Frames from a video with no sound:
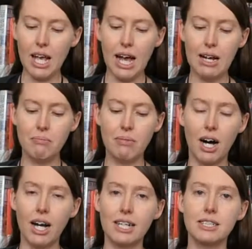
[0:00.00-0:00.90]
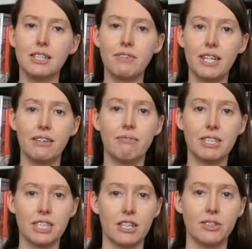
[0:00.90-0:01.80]
I actually read
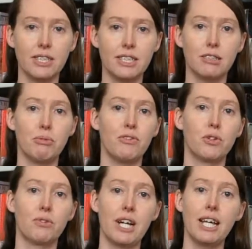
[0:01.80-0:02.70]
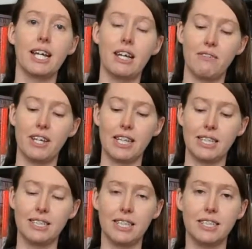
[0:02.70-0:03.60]
The Shadow Sister before reading any of the
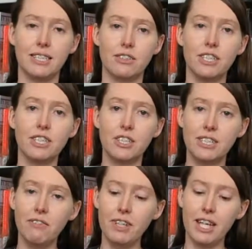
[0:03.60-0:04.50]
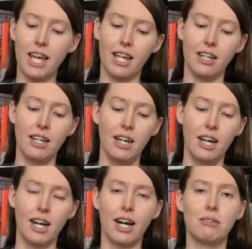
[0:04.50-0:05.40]
others in the series, so you definitely can
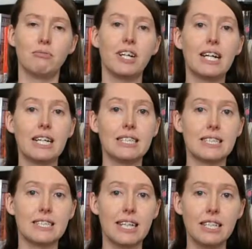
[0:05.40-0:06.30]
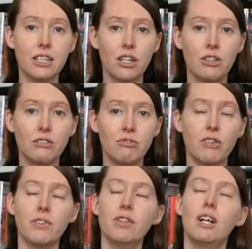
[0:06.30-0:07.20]
read it as a standalone
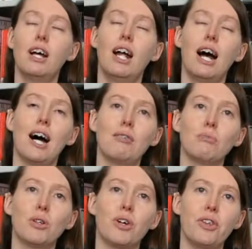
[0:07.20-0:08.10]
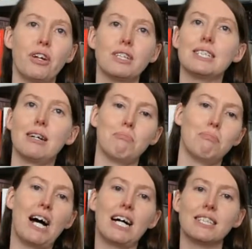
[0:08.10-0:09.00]
novel, although there are some
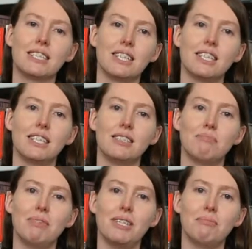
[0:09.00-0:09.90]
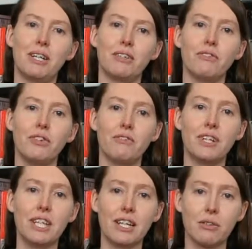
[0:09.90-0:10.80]
parts that it's better if you've
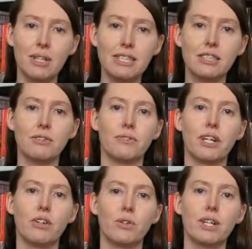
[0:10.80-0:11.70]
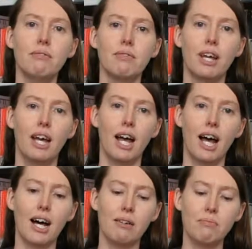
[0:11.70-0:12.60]
read the other ones to have read in
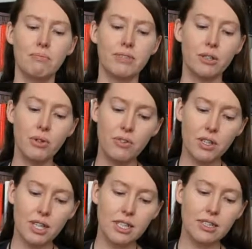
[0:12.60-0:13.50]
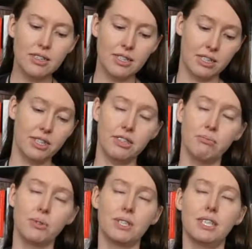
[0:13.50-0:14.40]
order. So we've got these series
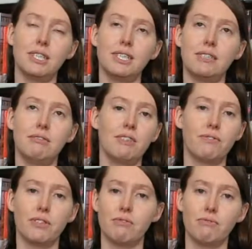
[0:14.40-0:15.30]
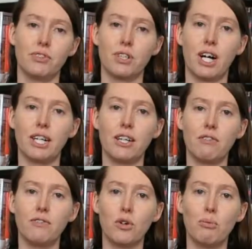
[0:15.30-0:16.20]
of books in a different variety
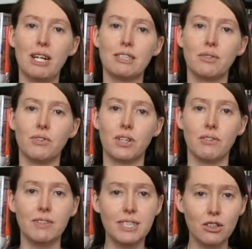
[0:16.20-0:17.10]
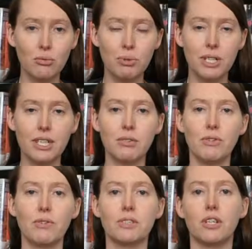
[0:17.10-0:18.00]
of formats. We've got the physical print,
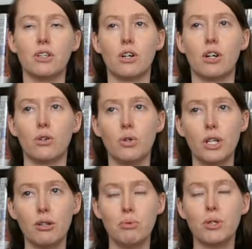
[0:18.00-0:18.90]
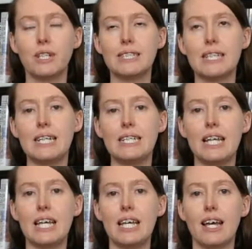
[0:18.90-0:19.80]
we've also got audiobook on
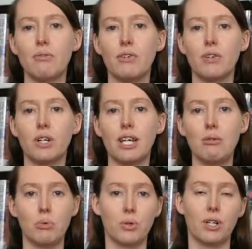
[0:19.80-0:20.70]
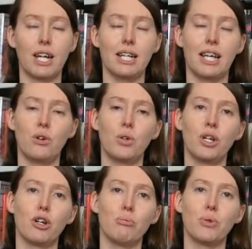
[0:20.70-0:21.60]
CD, and we've got ebook and
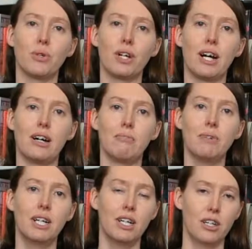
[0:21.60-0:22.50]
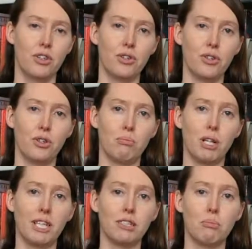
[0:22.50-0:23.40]
e-audiobook through the
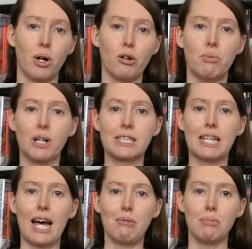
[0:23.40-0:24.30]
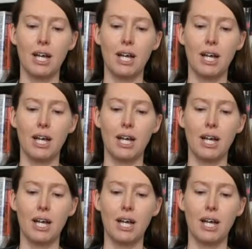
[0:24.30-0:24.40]
Belinda Borrowbox app.